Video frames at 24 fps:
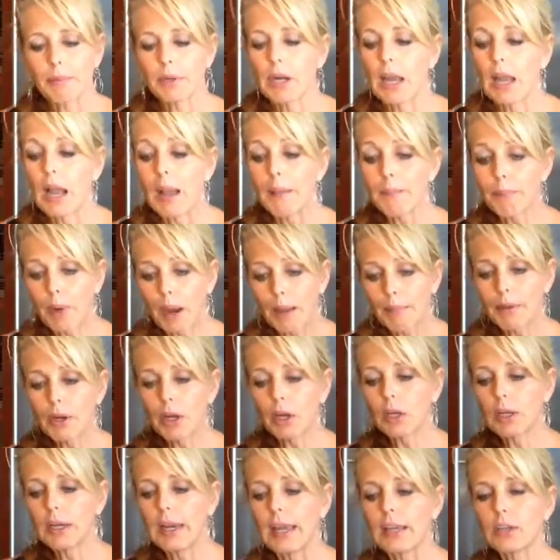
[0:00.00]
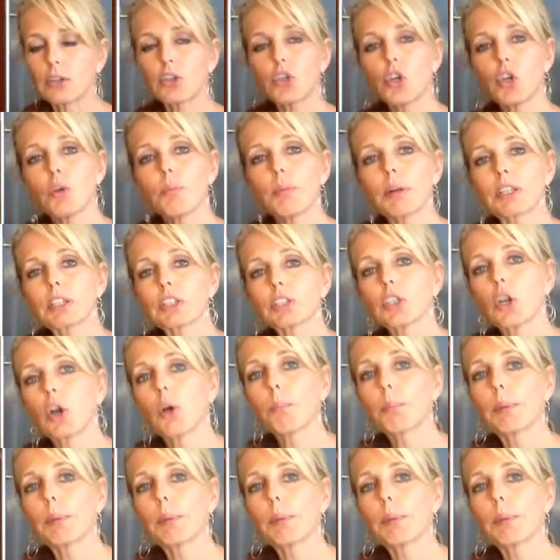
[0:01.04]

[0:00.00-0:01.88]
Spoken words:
Now, I'm probably not going to add too much salt